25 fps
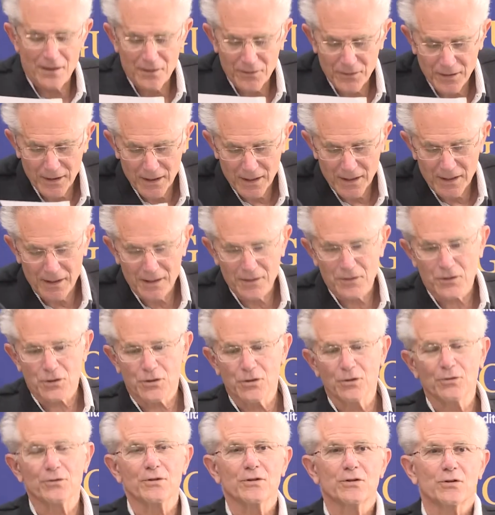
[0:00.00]
the
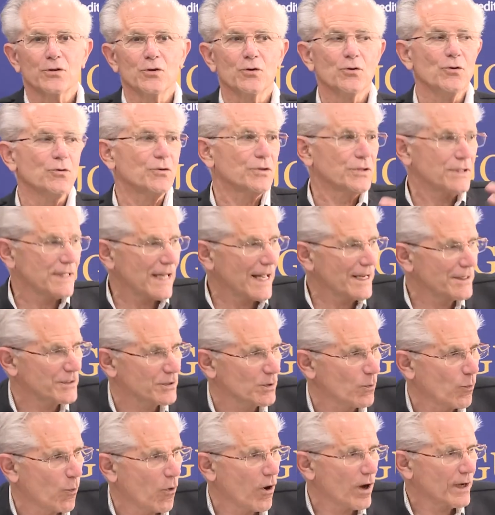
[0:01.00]
students who staged
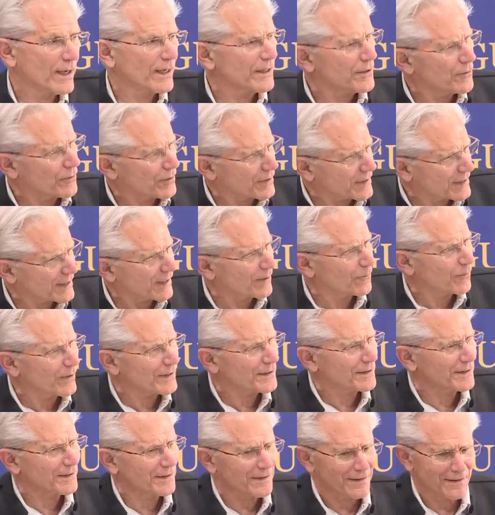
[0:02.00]
the walkout, and you can see it
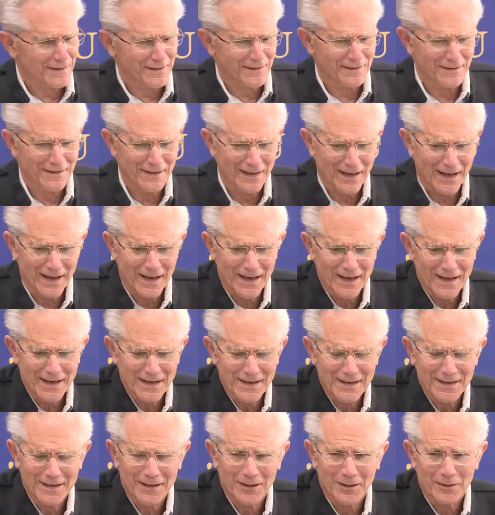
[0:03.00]
wasn't
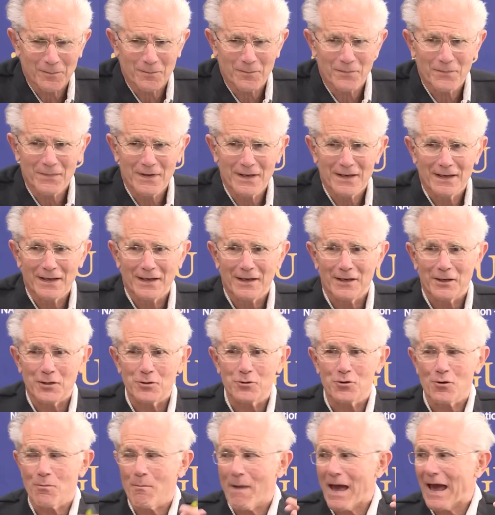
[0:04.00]
a
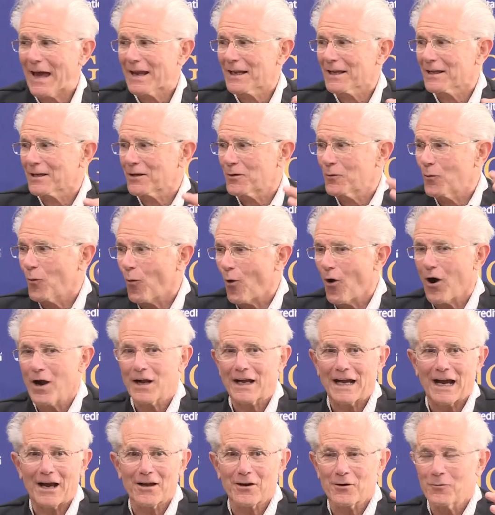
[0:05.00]
dramatic
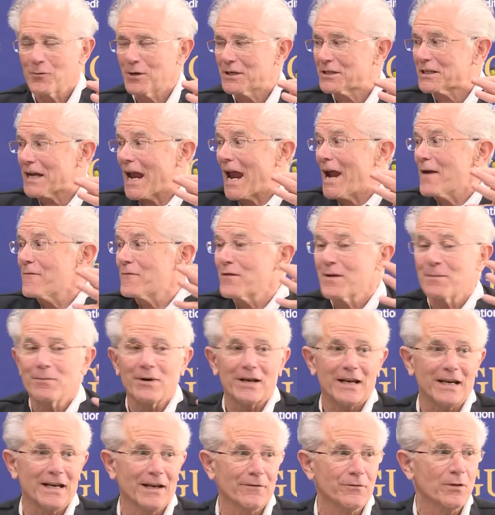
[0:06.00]
walkout in which
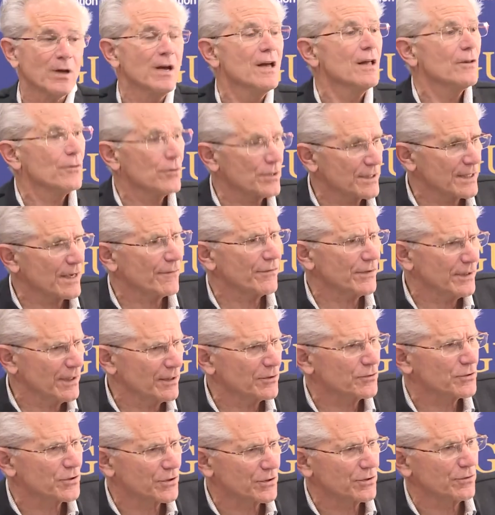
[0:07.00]
everybody left. There's
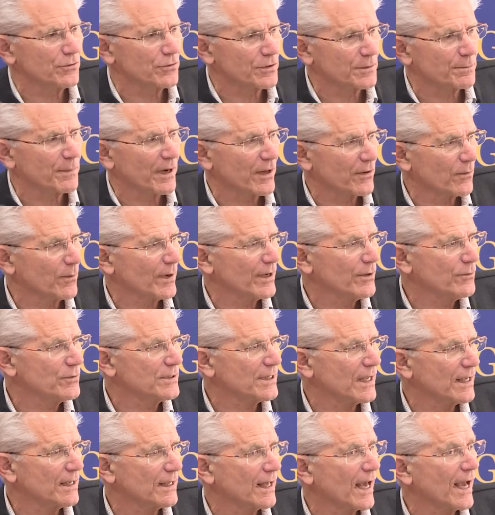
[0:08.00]
700 students, by the way, who
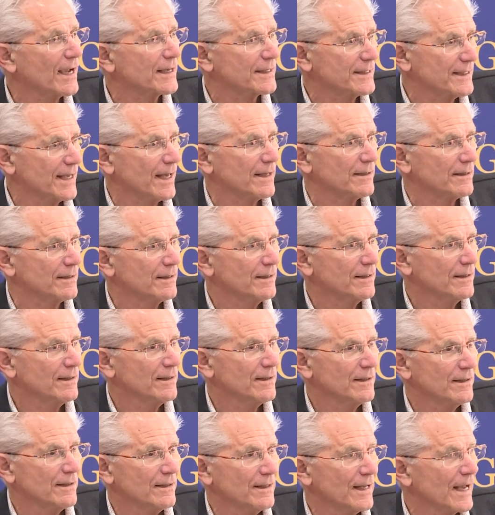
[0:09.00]
take Ec 10.
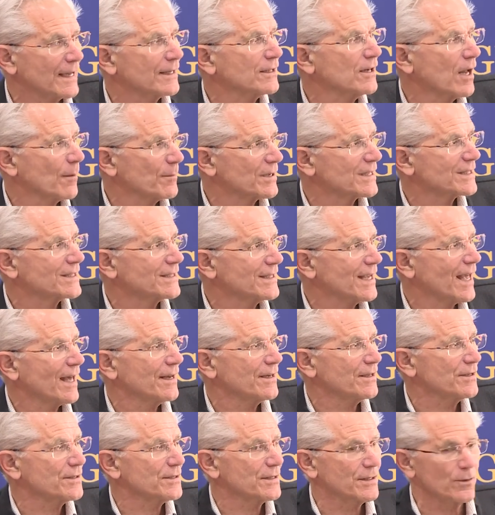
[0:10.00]
Economics
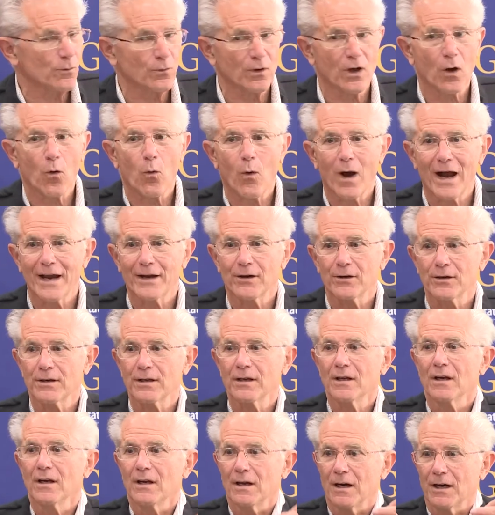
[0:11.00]
10 is the required
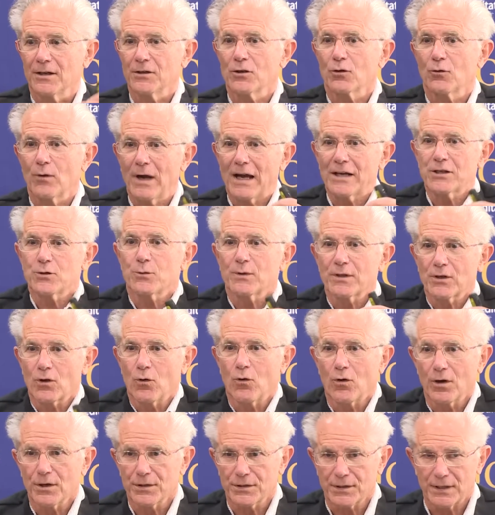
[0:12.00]
undergraduate
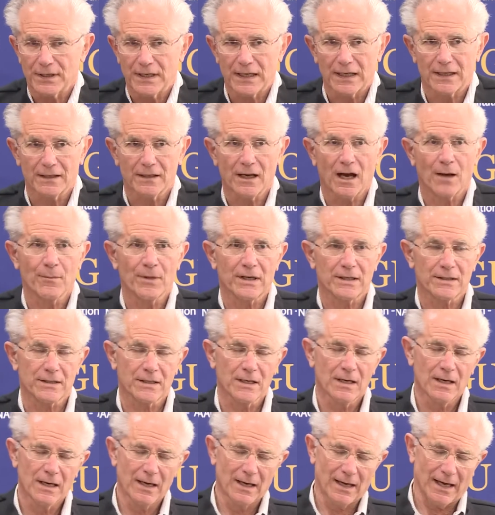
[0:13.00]
course in economics,
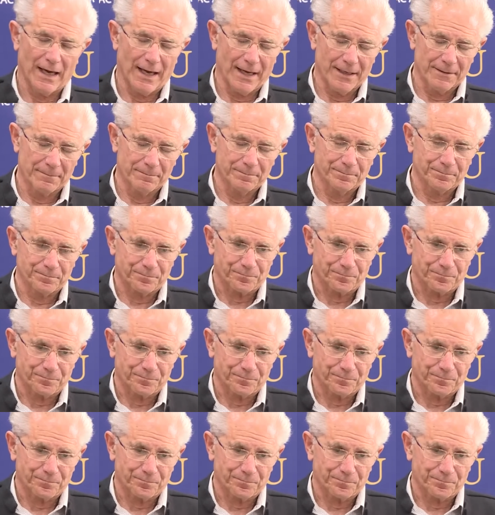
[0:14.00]
and